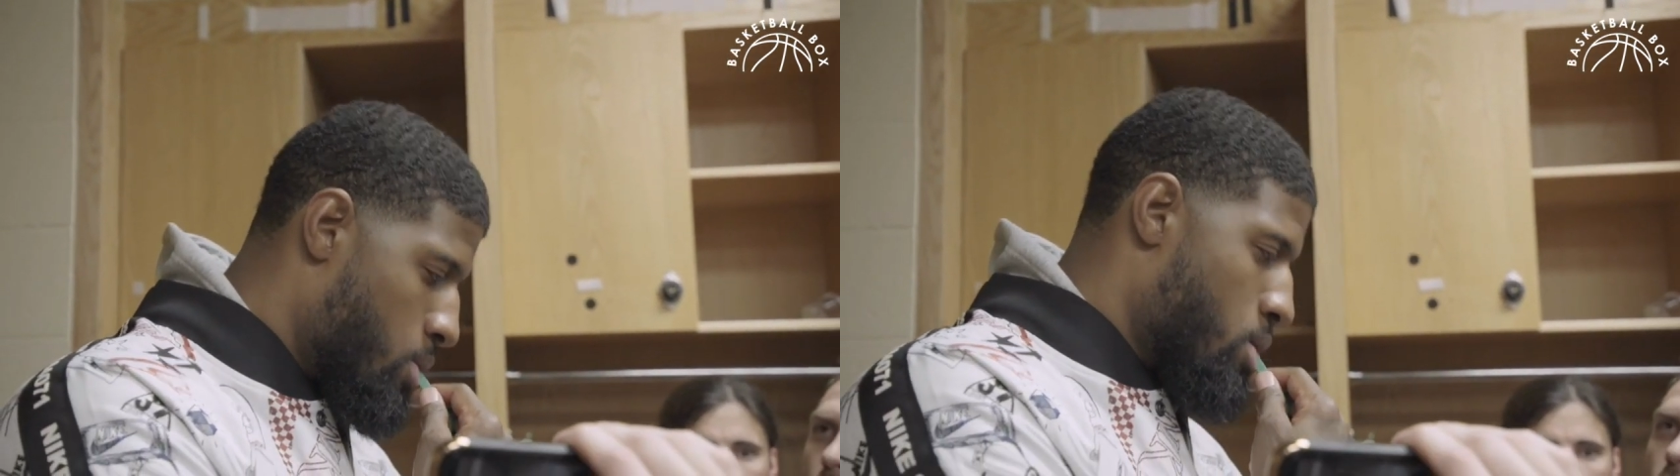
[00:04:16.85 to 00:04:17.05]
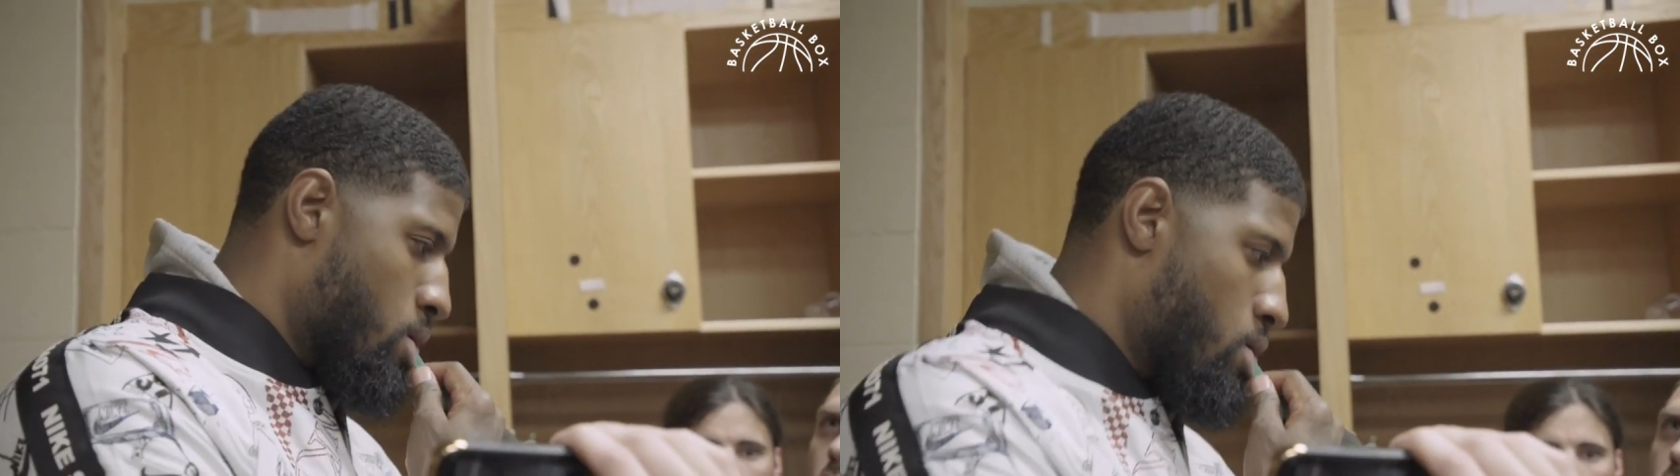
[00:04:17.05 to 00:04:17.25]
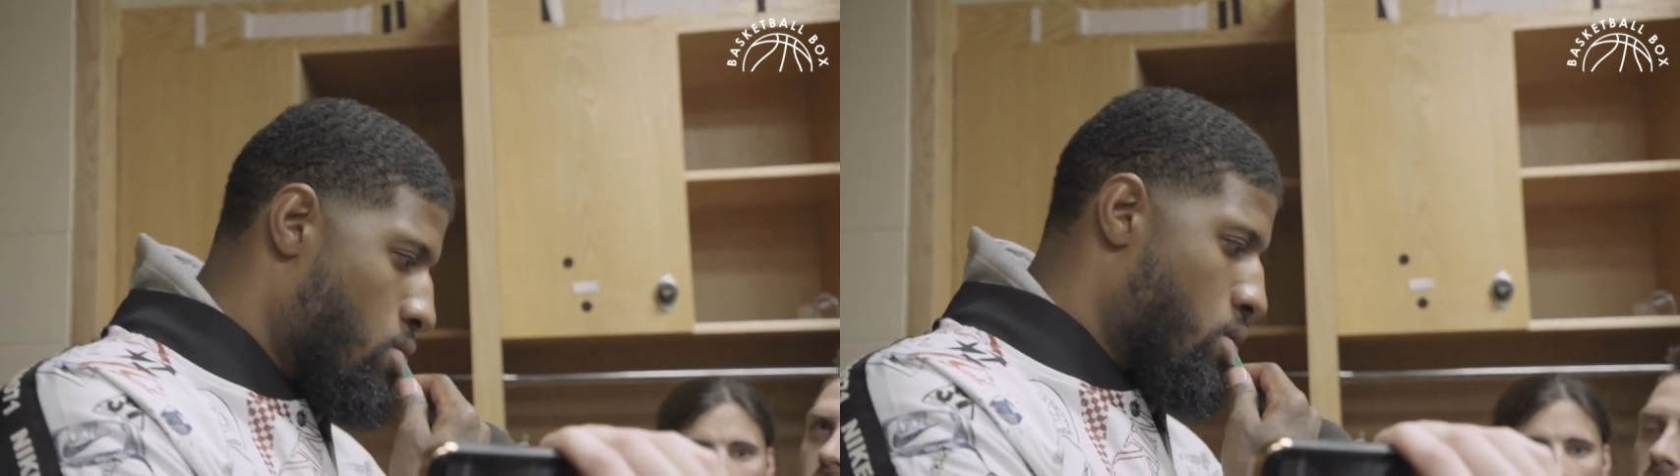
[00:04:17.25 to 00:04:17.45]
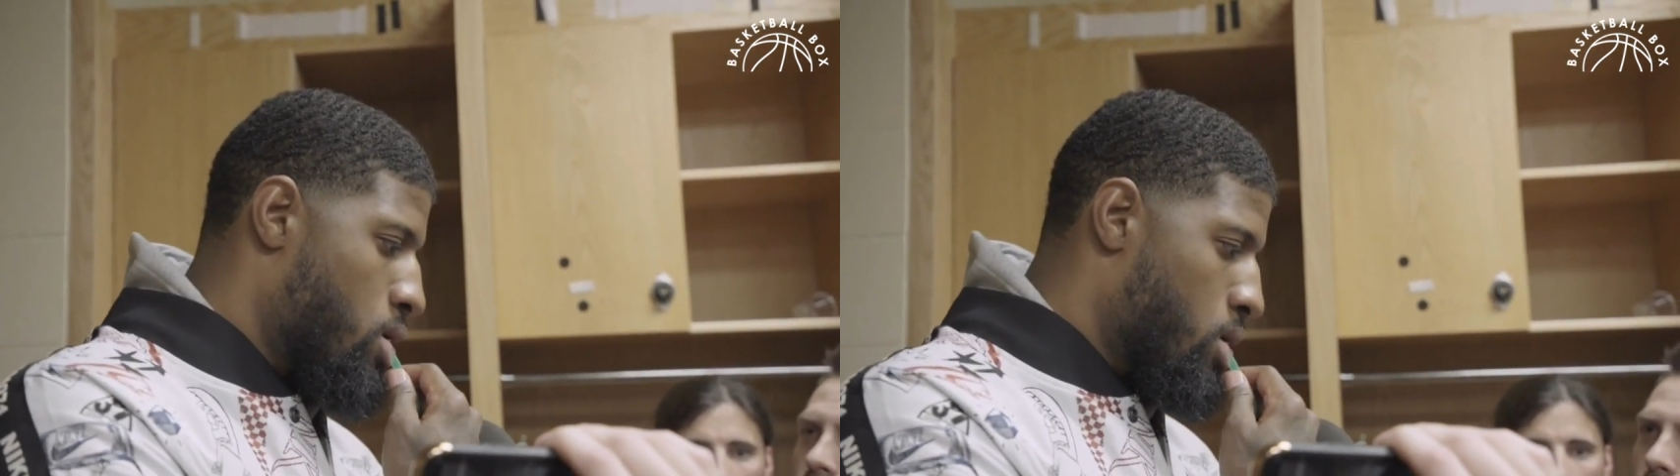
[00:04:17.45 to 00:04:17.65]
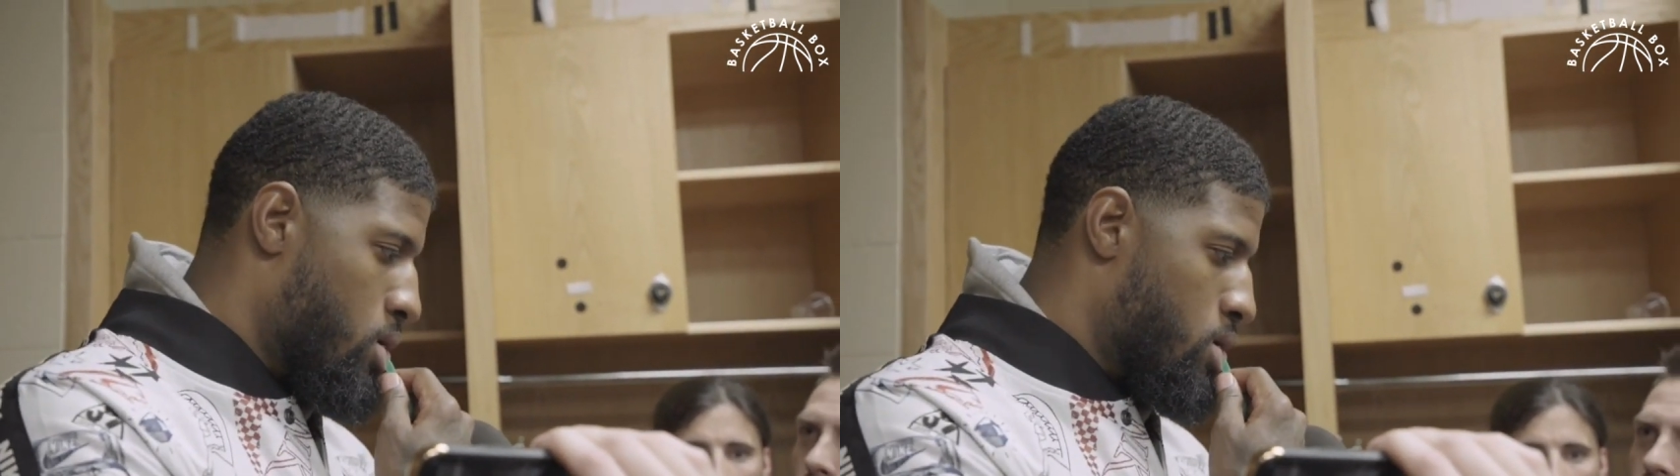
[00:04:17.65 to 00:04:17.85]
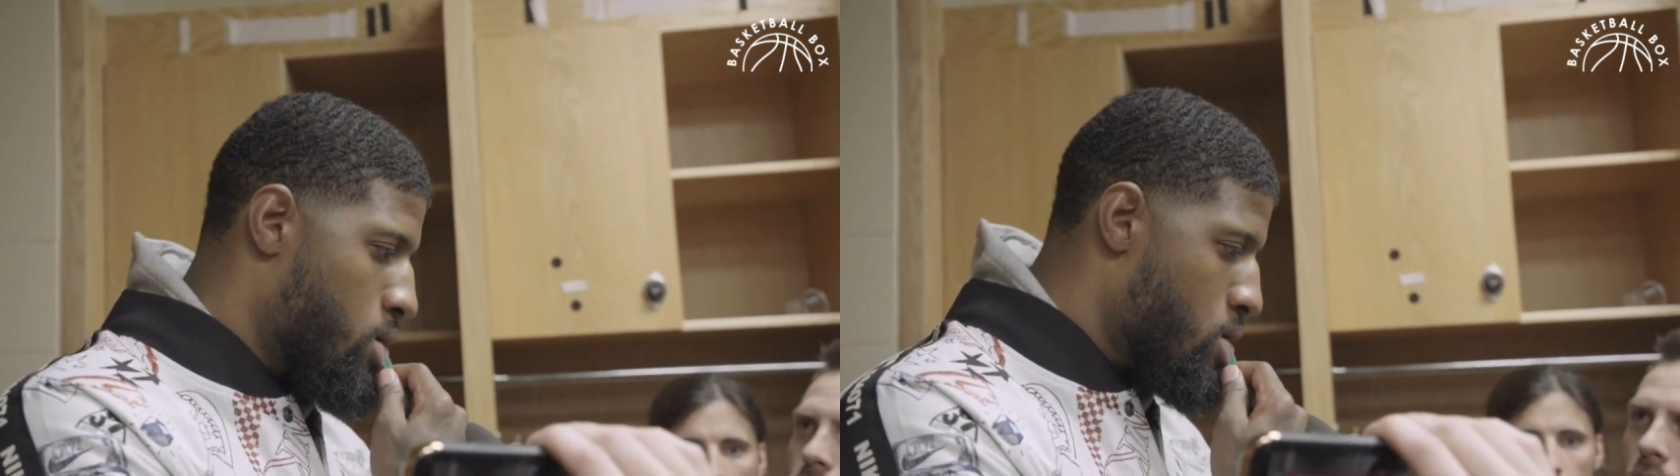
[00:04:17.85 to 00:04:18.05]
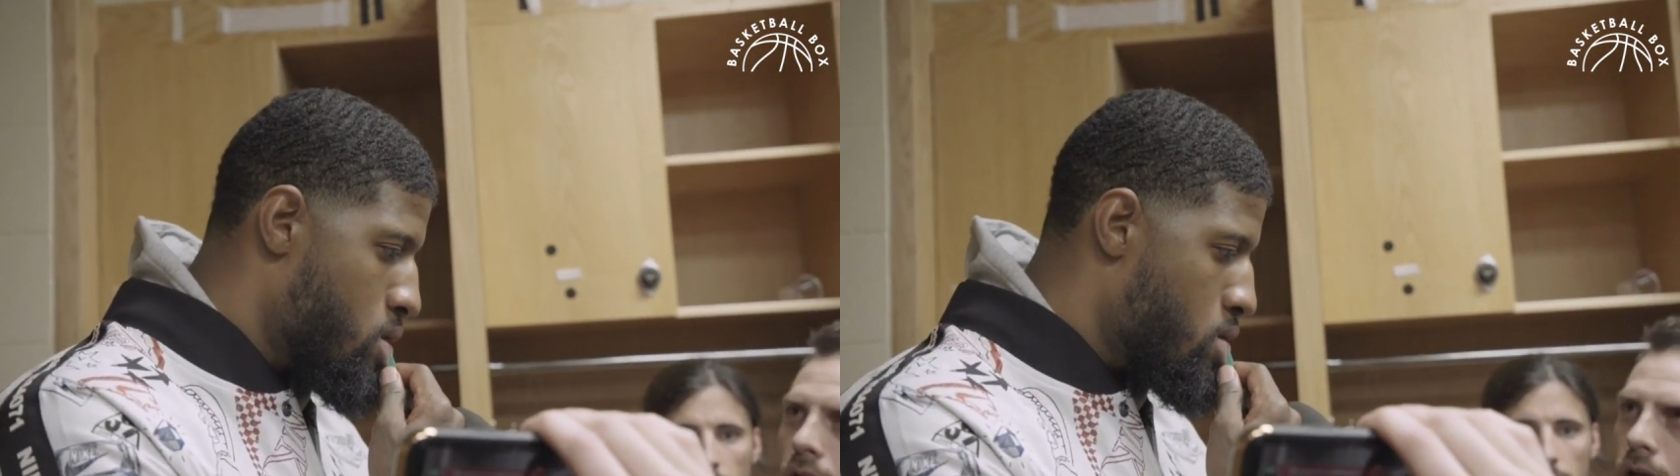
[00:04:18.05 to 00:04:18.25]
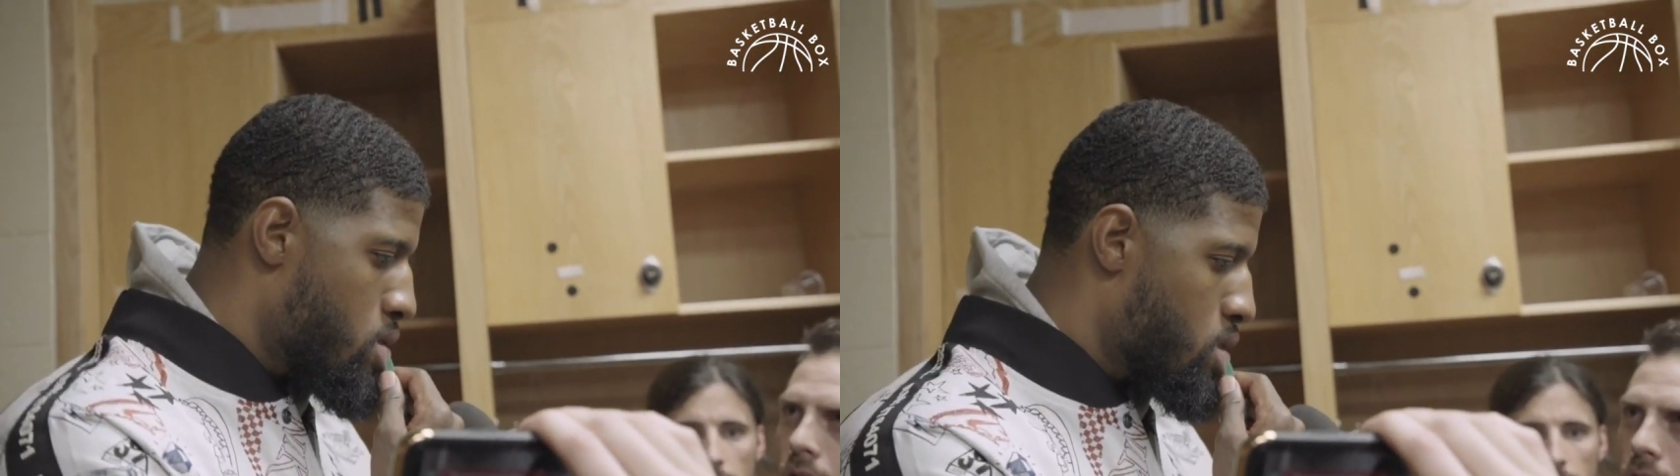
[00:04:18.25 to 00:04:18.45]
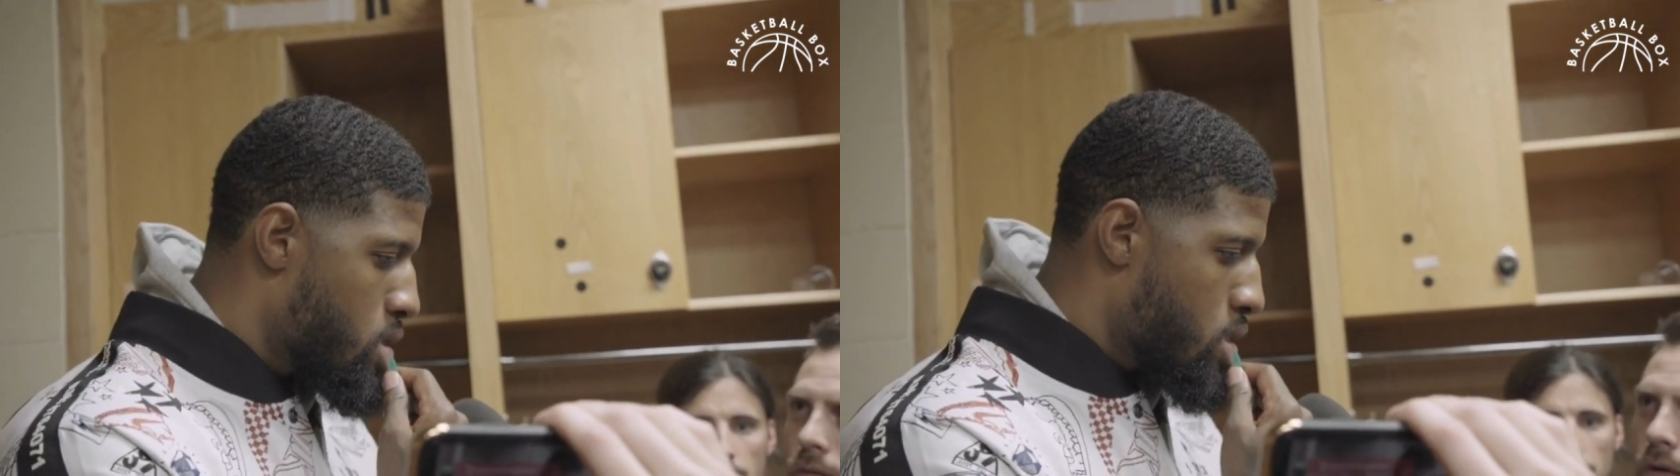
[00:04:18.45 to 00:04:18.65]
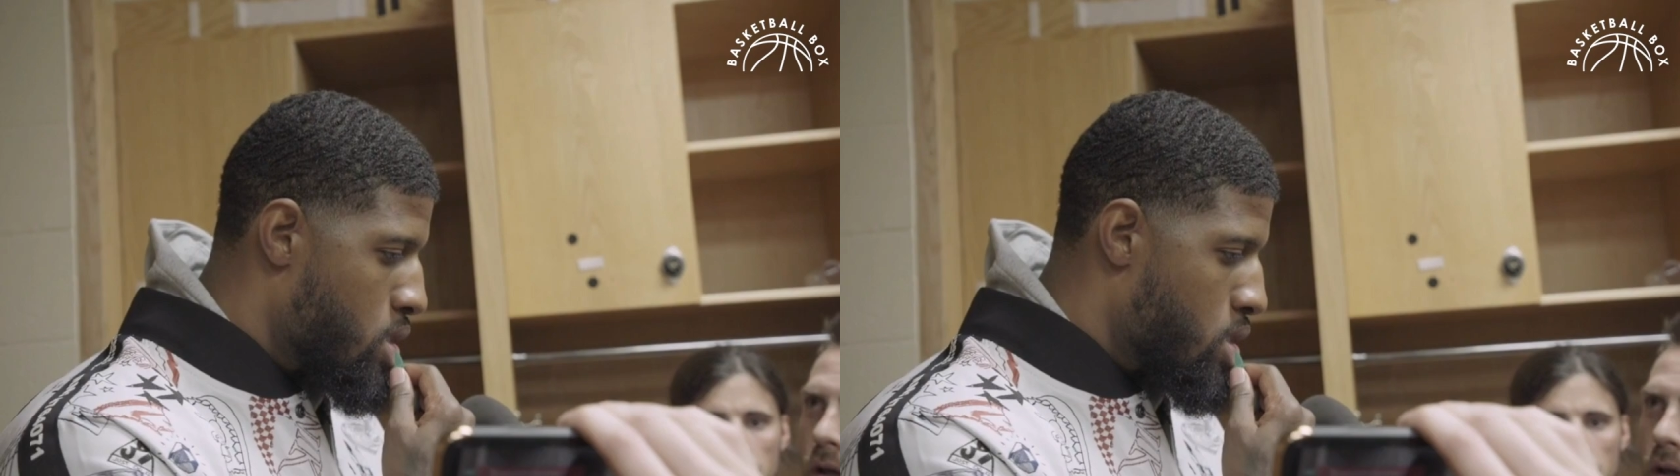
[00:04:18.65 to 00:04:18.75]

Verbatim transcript: What do you think is the best way to kind of